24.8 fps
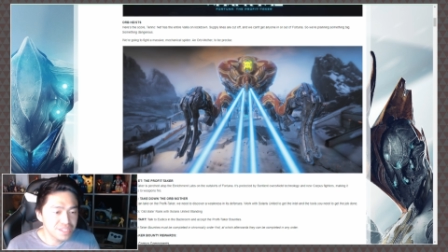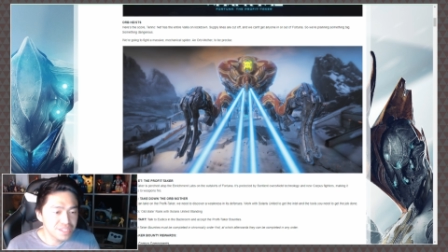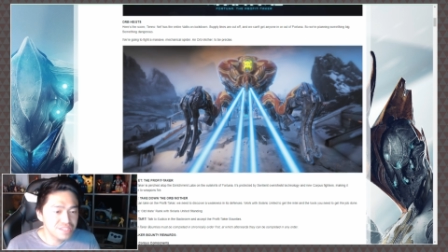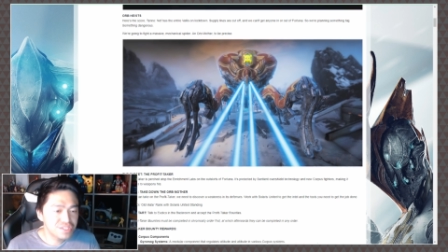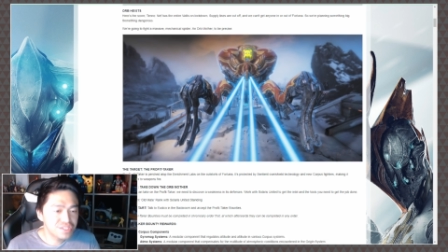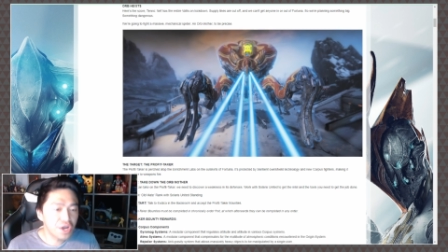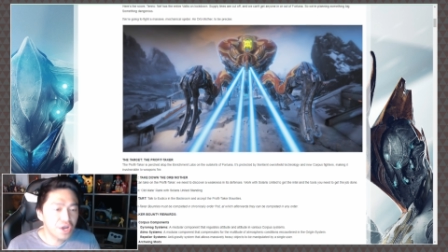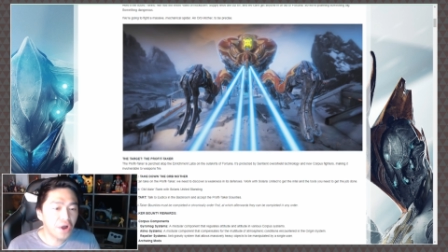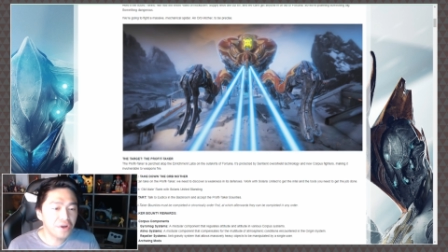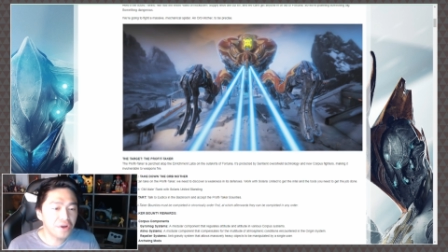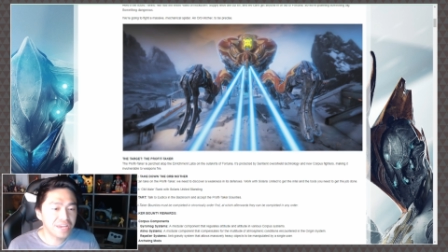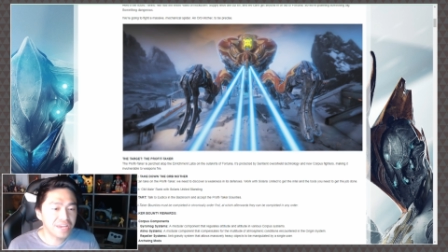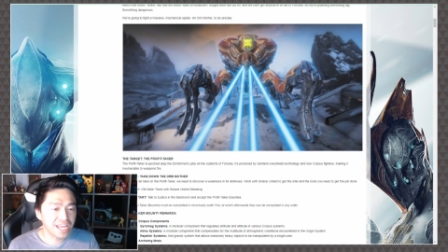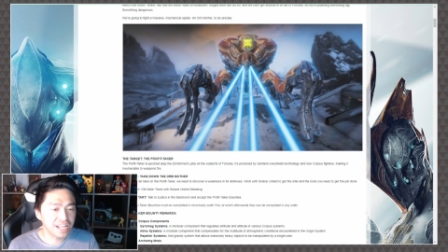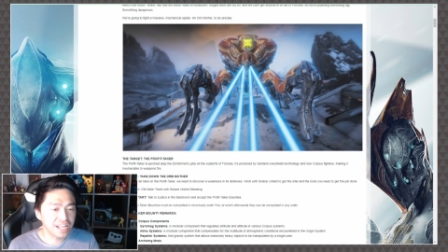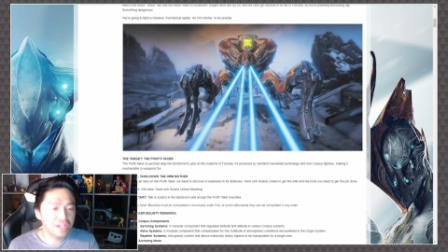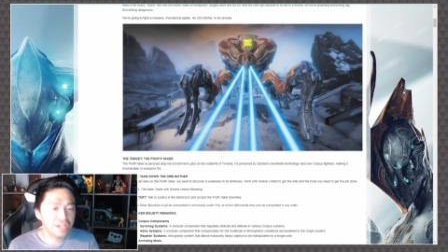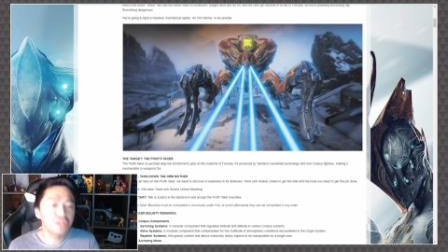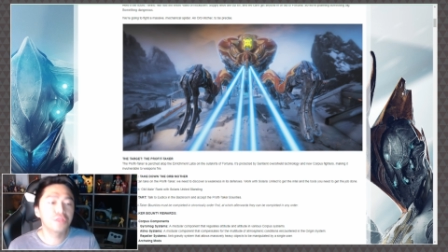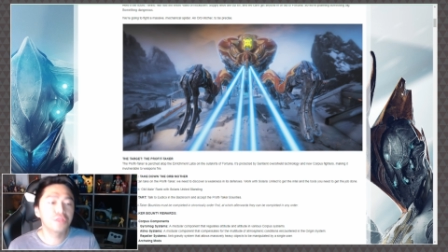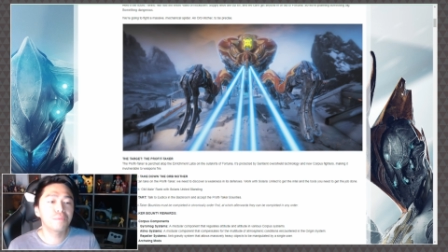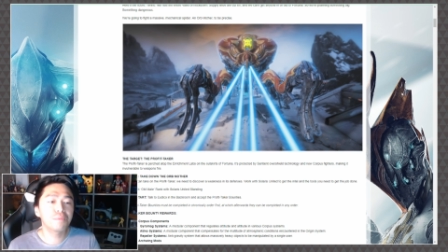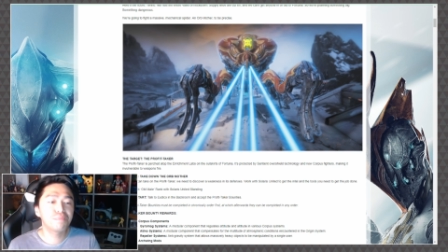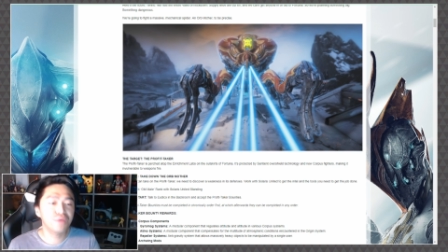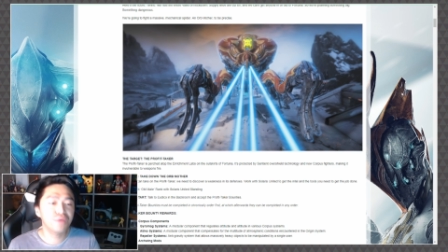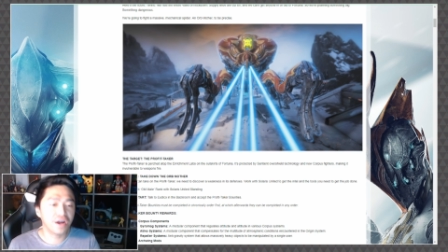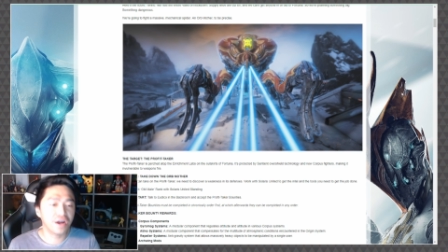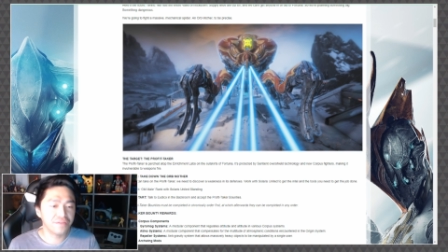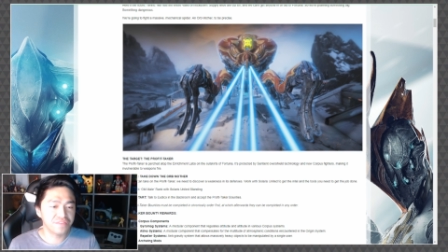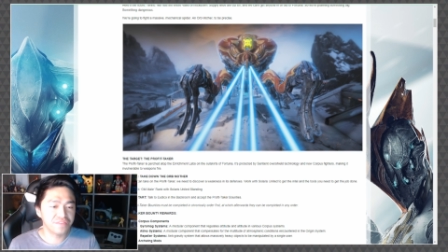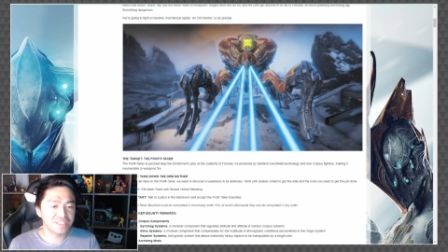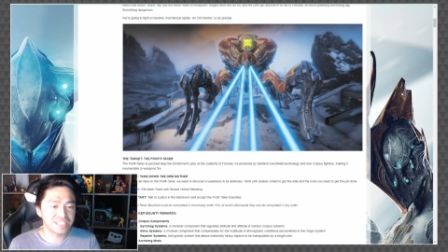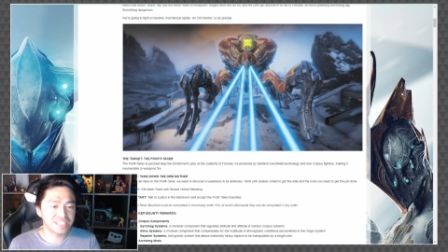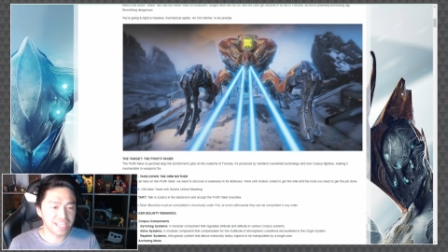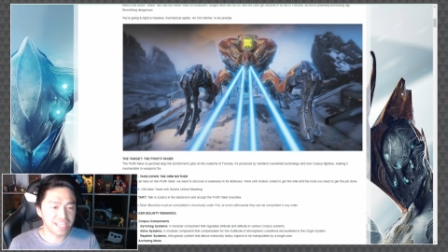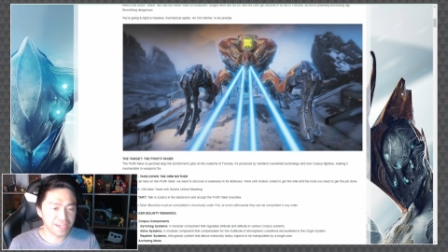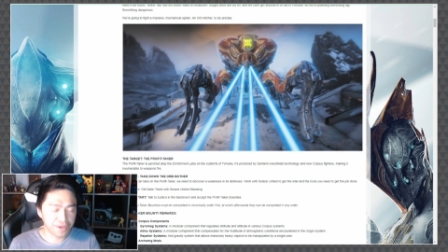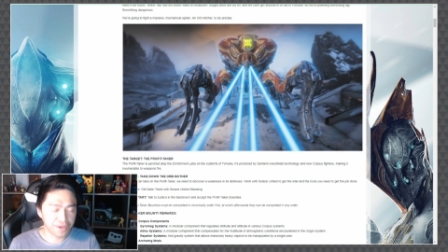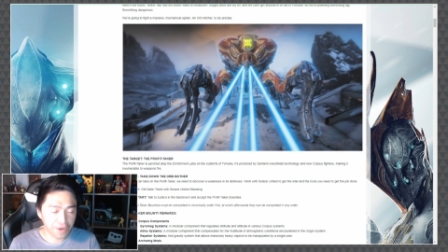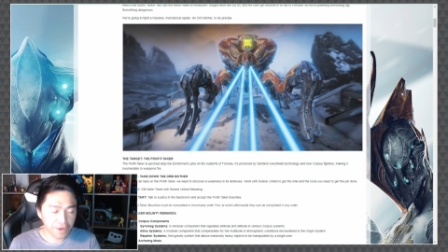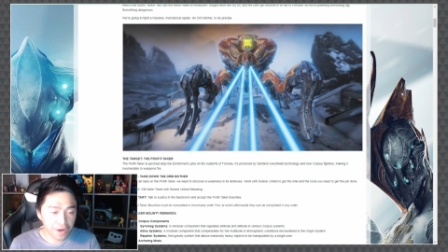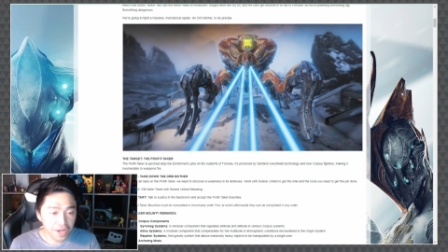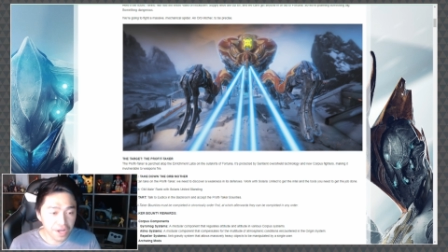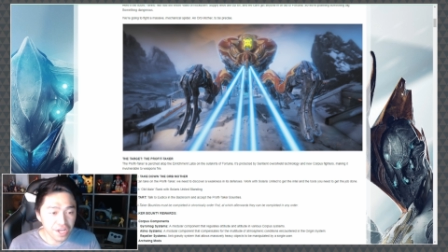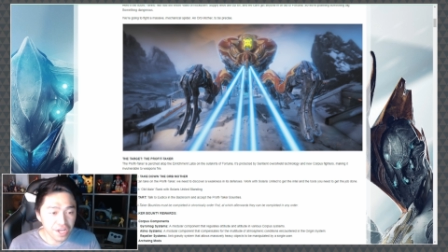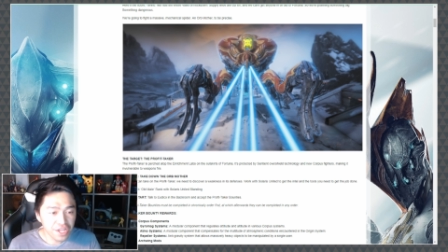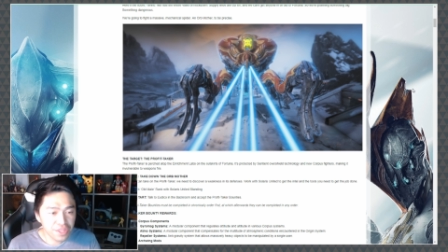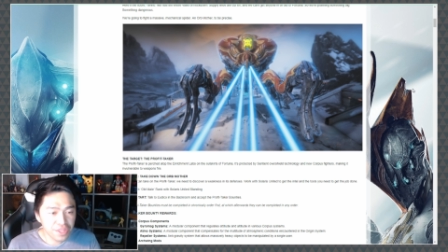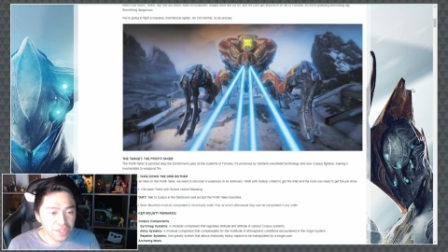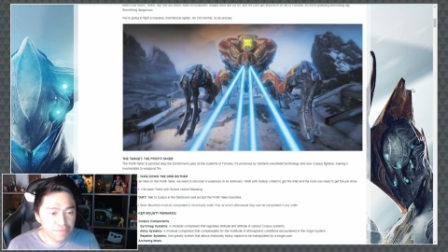Target, the Profit Taker.
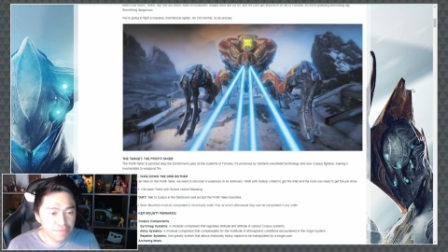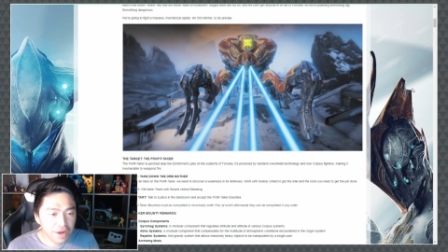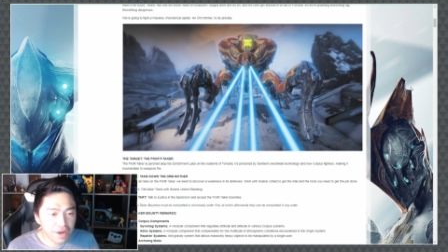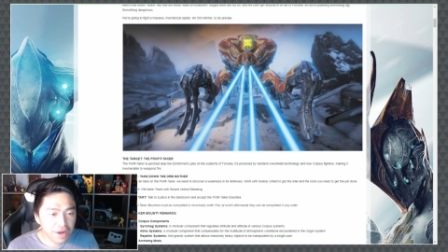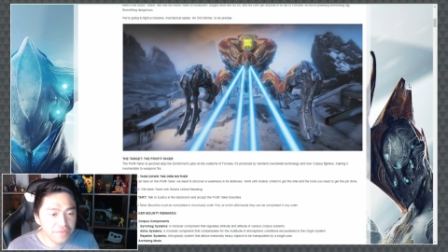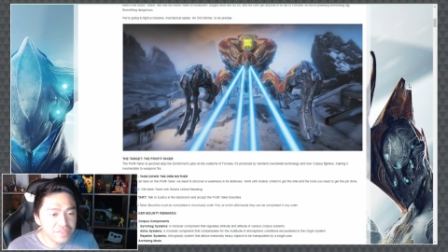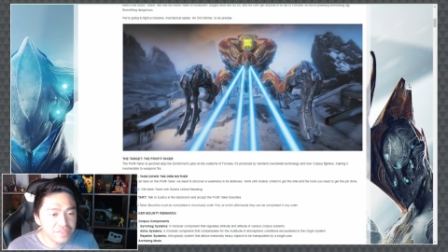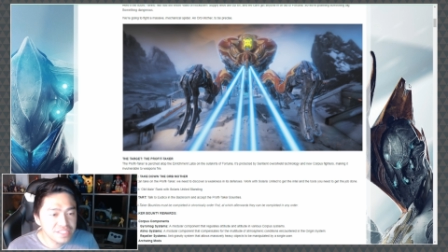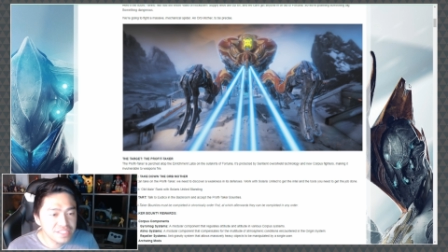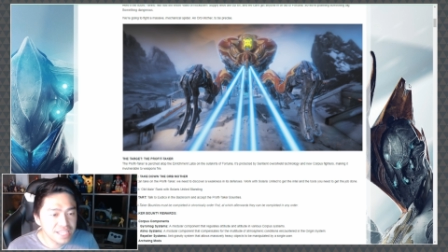The Profit